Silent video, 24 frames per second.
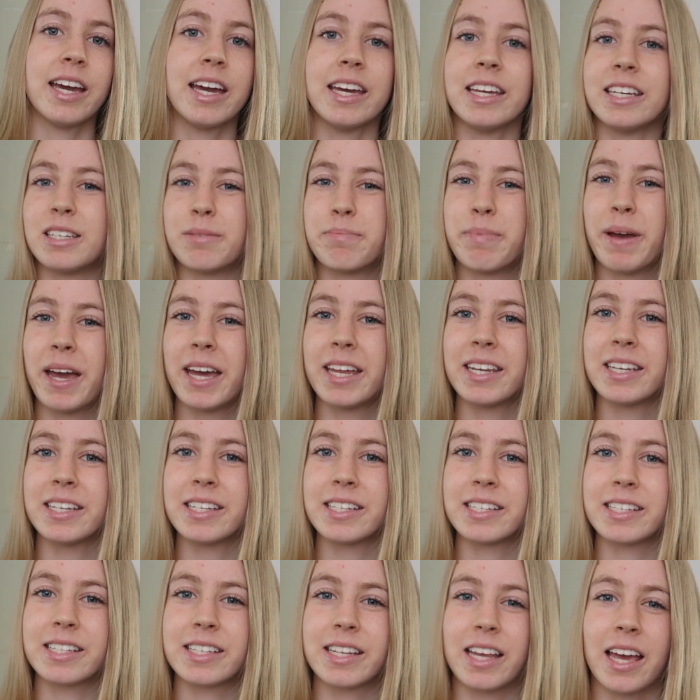It
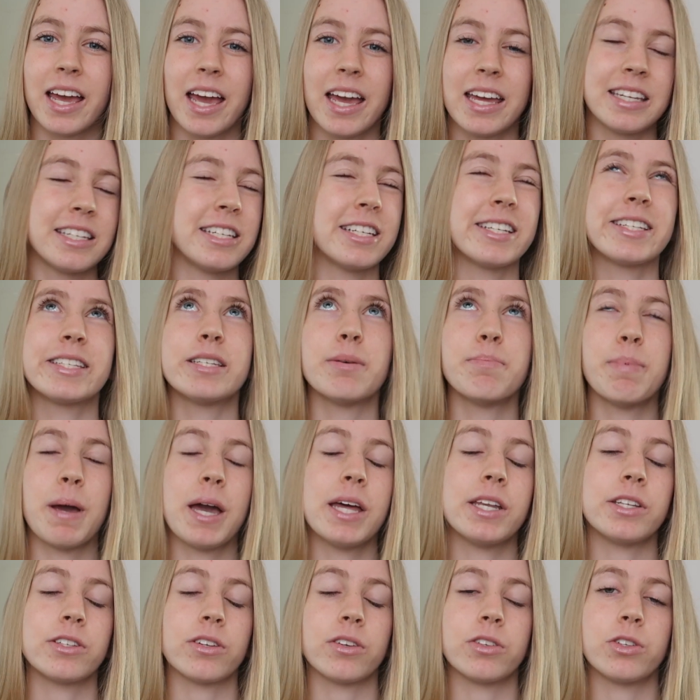just
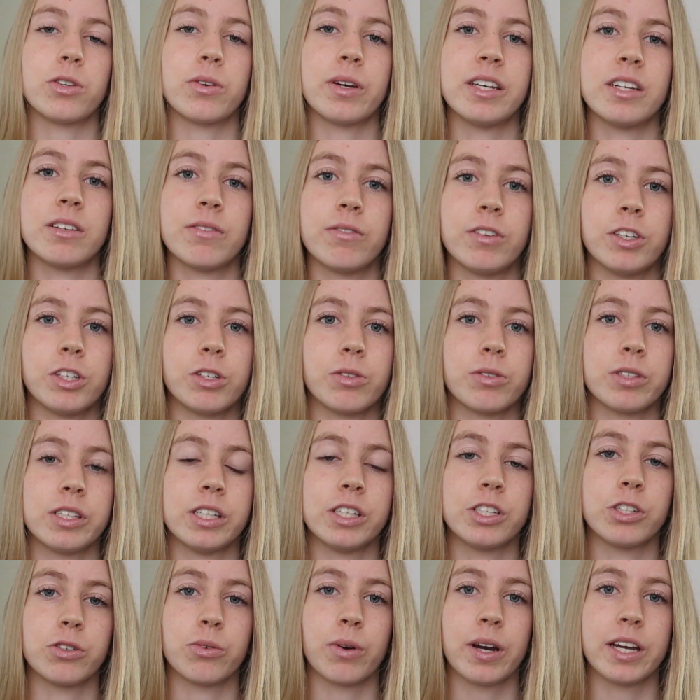depends on your individual
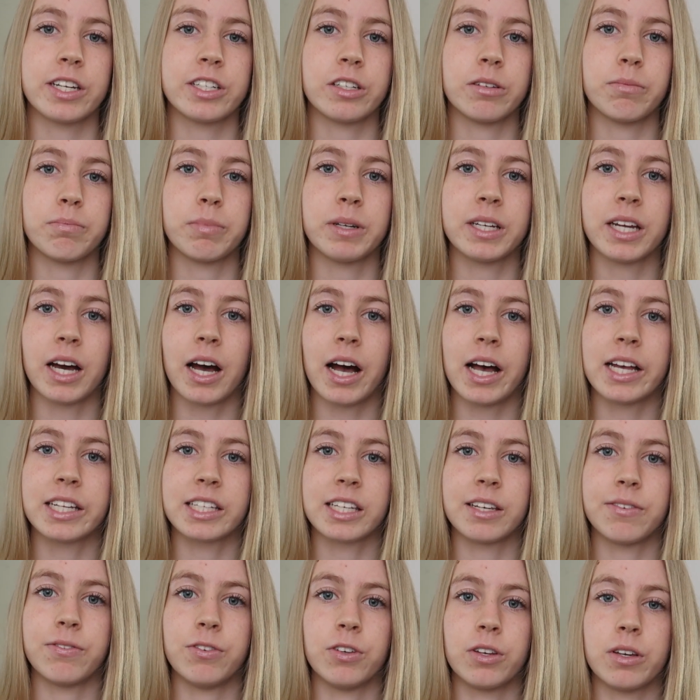situation, but
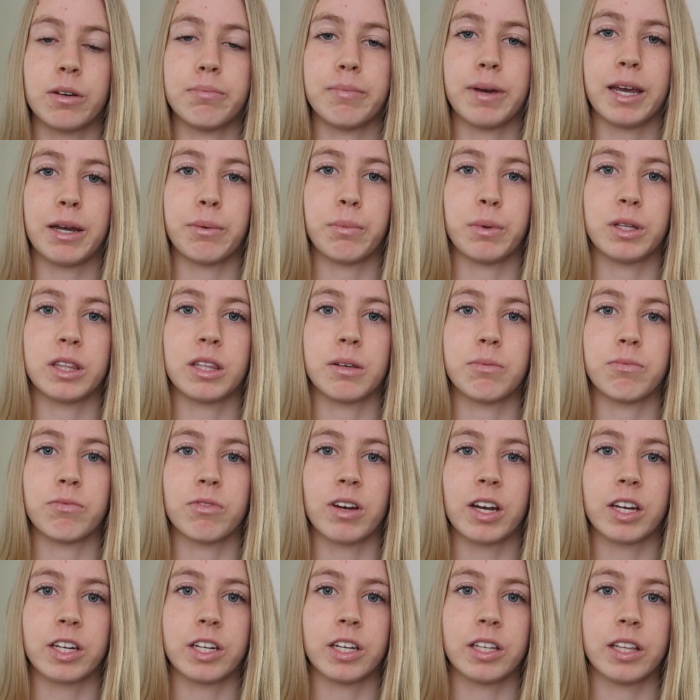ask if you can meet with them
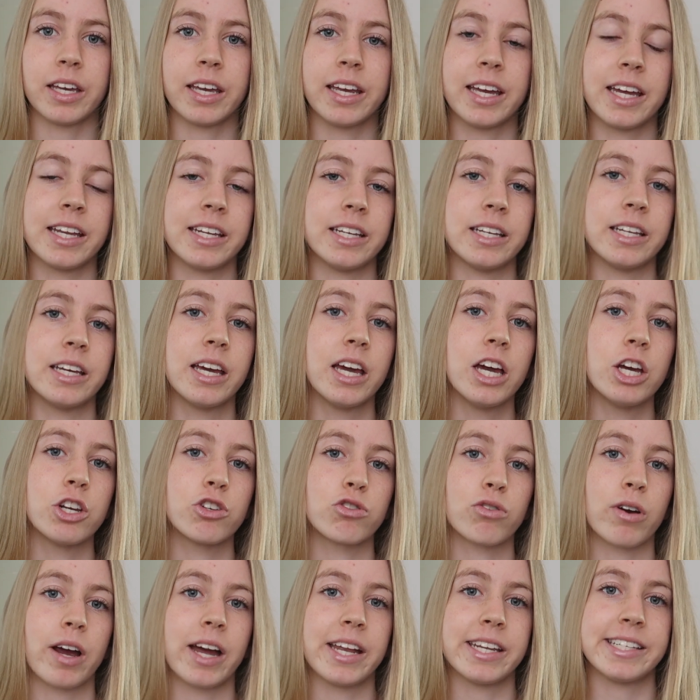regularly and
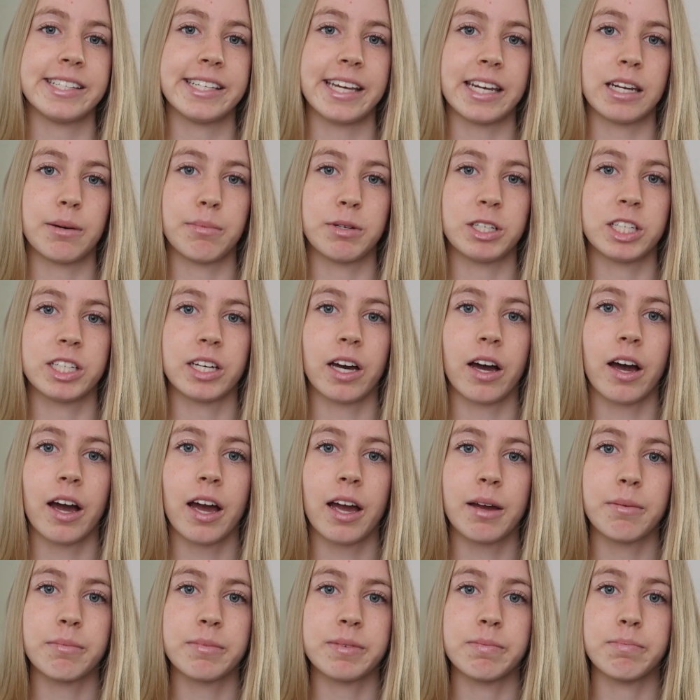try and set up a
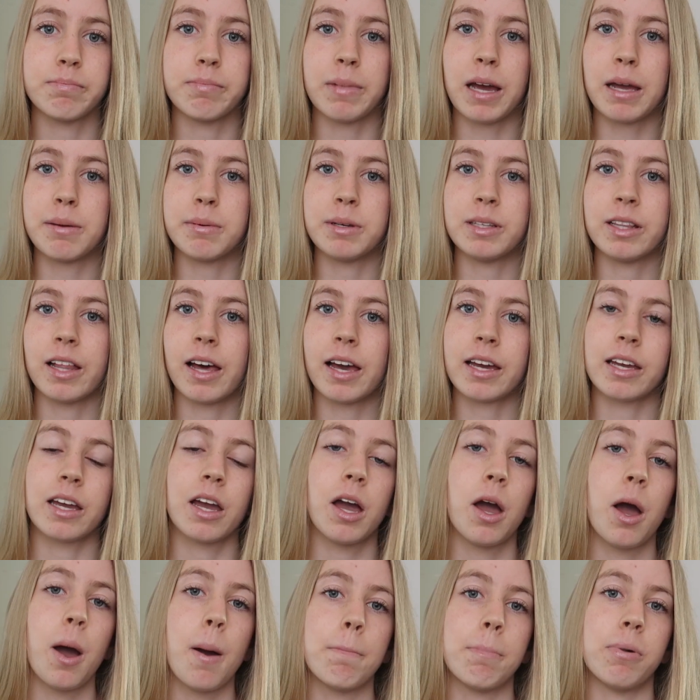time, maybe like
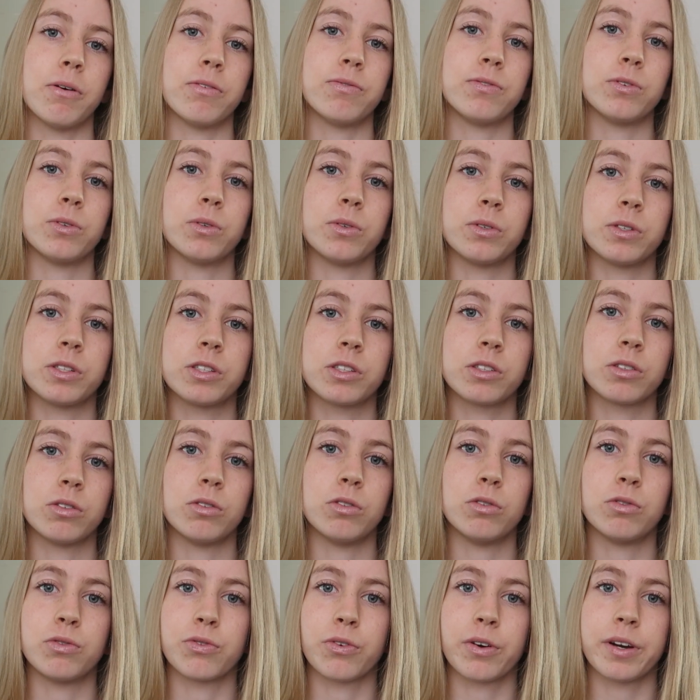before
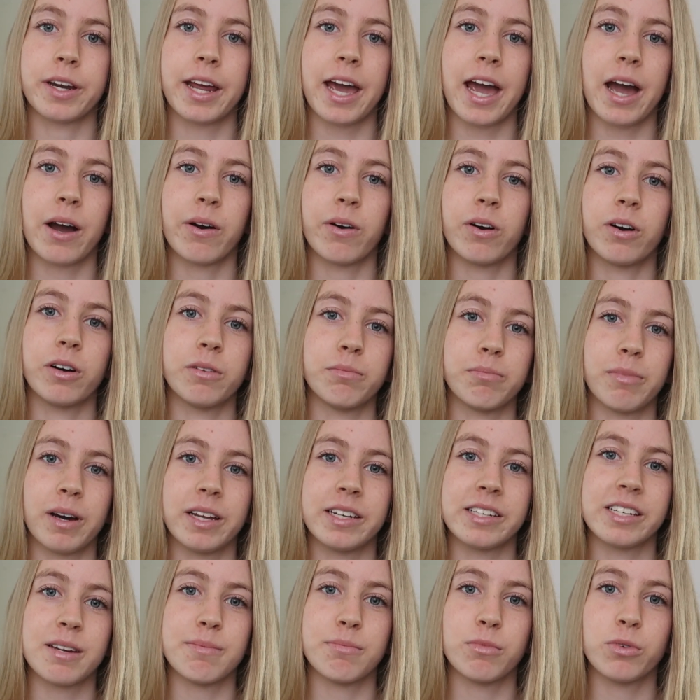school for an hour on
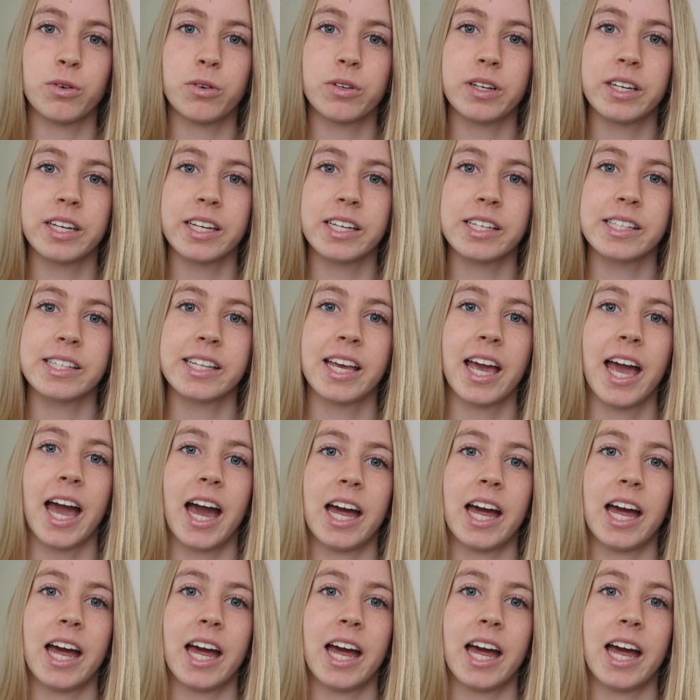Monday mornings.